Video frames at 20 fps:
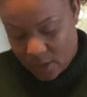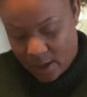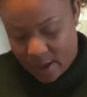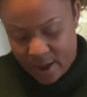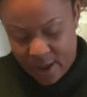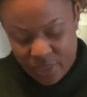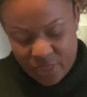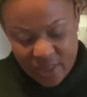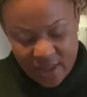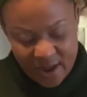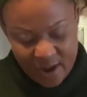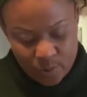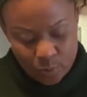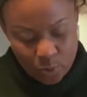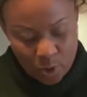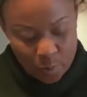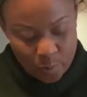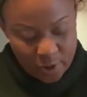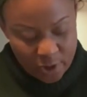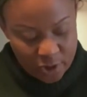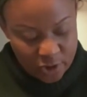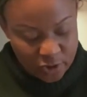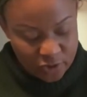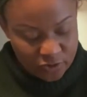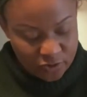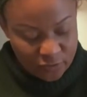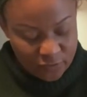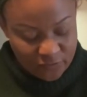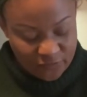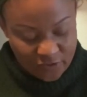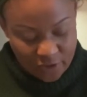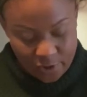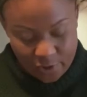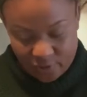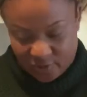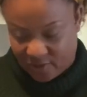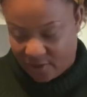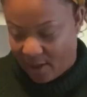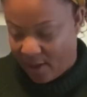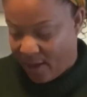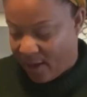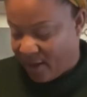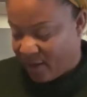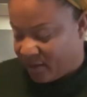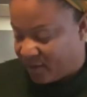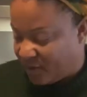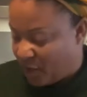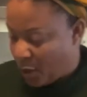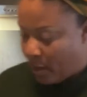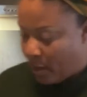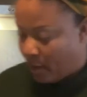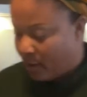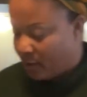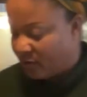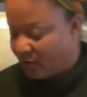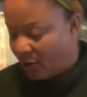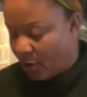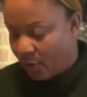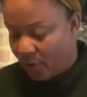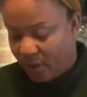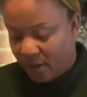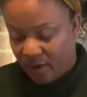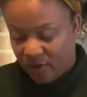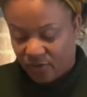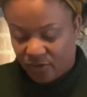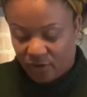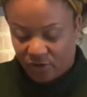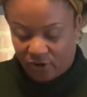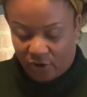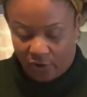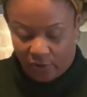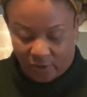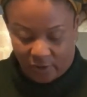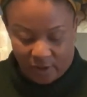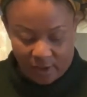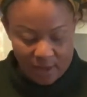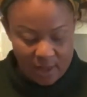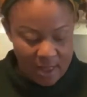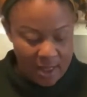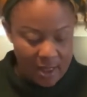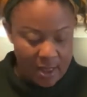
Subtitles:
And then what we're going to do first, guys. So here's the turkey.